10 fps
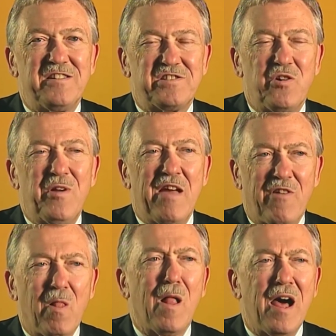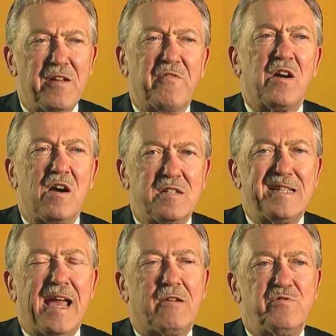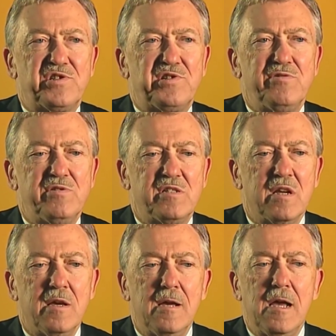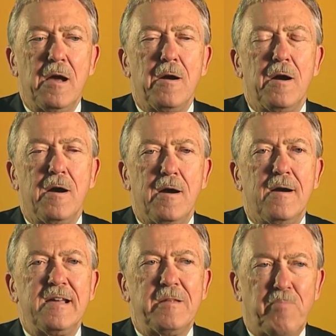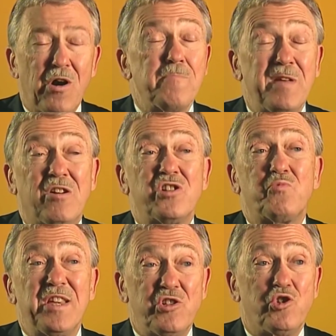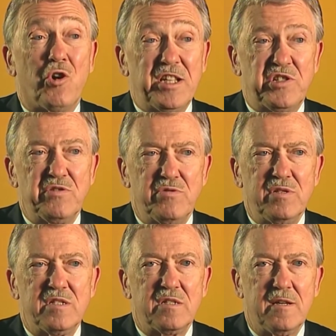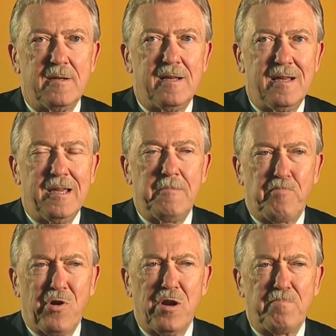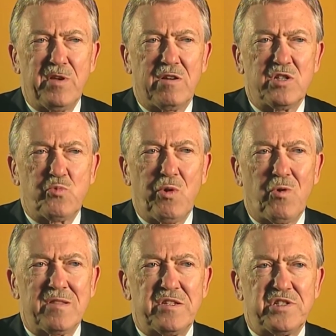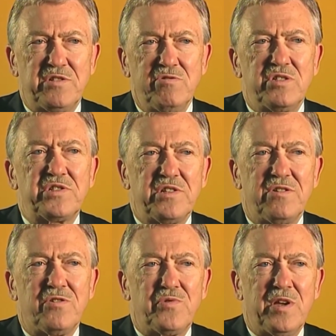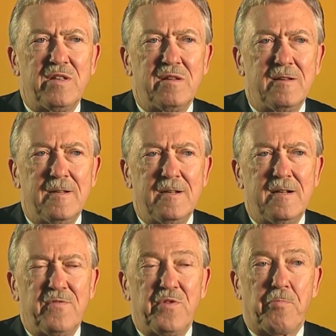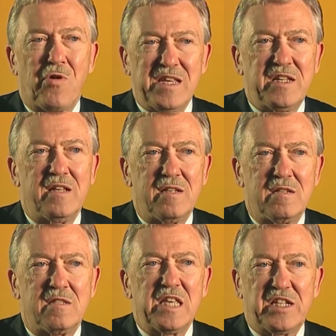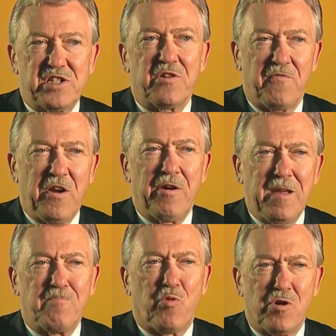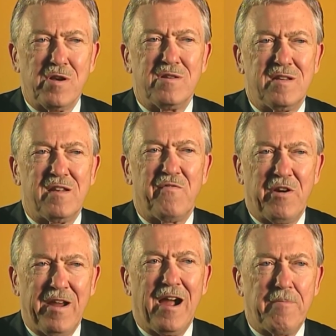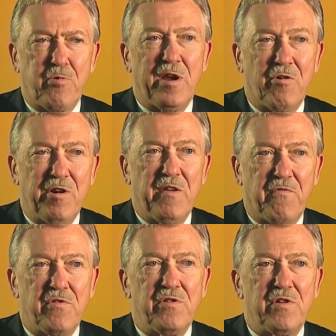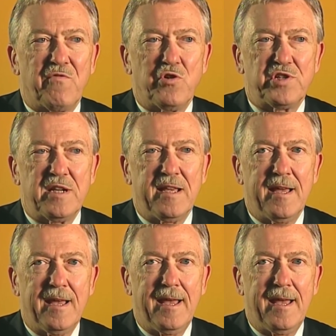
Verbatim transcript: so we have a lot of contact with students, in part because we enjoy students, in part because we want the students to know that the president thinks they're very important and a very high priority for the university,